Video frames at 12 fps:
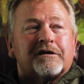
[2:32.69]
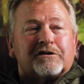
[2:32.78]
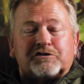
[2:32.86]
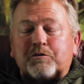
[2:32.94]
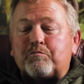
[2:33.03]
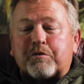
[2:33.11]

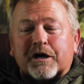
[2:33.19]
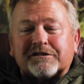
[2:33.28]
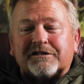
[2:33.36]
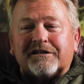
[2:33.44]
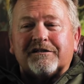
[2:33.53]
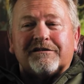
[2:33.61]
because you
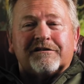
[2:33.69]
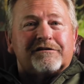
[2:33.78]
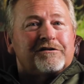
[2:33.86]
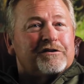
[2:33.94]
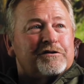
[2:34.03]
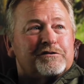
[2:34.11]
brush it,
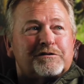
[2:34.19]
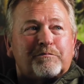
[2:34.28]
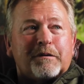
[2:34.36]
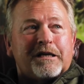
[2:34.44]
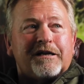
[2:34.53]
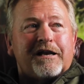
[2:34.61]
you
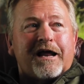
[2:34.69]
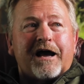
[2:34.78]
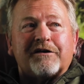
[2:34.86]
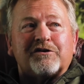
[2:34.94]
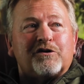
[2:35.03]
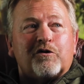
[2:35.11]
spit it
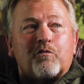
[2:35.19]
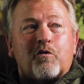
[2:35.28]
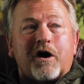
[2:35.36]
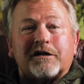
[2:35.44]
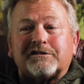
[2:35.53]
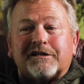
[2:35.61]
out, you don't
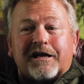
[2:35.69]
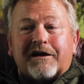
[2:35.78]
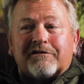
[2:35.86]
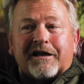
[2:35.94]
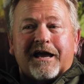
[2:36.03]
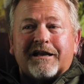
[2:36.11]
wash it
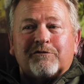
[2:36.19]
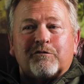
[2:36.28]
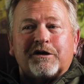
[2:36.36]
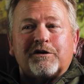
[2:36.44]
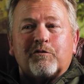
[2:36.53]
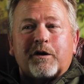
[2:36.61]
out, and
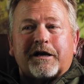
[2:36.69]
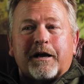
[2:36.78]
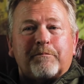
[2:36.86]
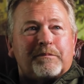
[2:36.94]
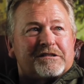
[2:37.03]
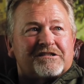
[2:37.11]
when you
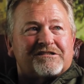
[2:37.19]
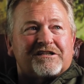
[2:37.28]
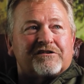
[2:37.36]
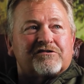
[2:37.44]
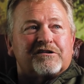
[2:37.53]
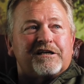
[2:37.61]
wake up, it's
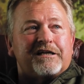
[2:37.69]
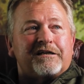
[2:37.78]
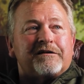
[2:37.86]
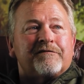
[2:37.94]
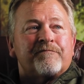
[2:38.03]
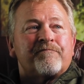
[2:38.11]
still
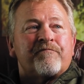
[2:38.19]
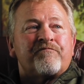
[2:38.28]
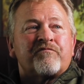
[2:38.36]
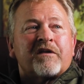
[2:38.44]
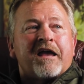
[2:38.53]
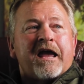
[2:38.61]
clean.
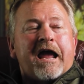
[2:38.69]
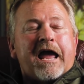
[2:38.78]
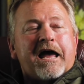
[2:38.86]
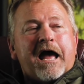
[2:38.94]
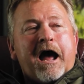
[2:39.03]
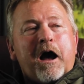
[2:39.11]

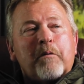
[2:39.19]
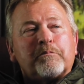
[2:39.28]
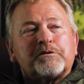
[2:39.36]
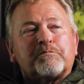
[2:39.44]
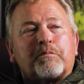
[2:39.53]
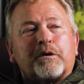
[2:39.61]
Yeah. It
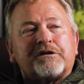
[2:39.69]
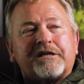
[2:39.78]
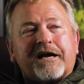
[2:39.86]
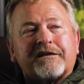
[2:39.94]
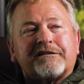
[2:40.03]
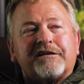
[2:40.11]
helps
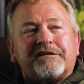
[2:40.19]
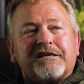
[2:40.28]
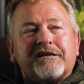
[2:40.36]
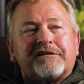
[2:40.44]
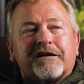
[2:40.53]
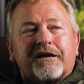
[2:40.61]
protect the
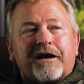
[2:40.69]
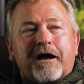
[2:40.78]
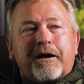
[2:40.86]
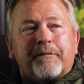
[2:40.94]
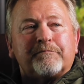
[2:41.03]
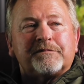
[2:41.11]
teeth and
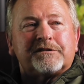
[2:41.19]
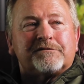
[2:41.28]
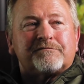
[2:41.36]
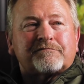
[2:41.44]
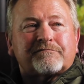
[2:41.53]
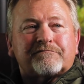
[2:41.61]
gums
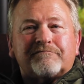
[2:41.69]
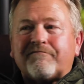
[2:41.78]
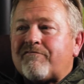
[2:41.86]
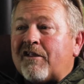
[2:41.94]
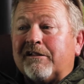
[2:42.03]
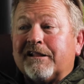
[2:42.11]

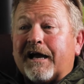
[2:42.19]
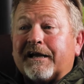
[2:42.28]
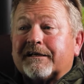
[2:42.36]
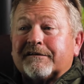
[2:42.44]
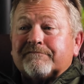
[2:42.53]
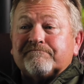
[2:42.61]

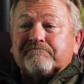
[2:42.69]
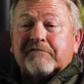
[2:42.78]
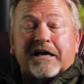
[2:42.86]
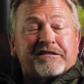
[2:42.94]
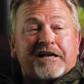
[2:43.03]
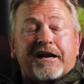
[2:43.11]
like
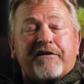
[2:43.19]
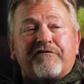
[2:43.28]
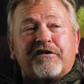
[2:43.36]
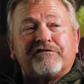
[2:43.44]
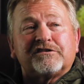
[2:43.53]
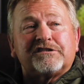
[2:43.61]
Nothing
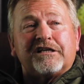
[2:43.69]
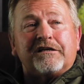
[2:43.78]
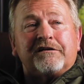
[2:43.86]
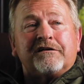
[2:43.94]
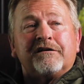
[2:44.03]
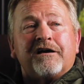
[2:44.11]
I've ever
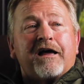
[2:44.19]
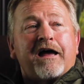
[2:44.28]
seen,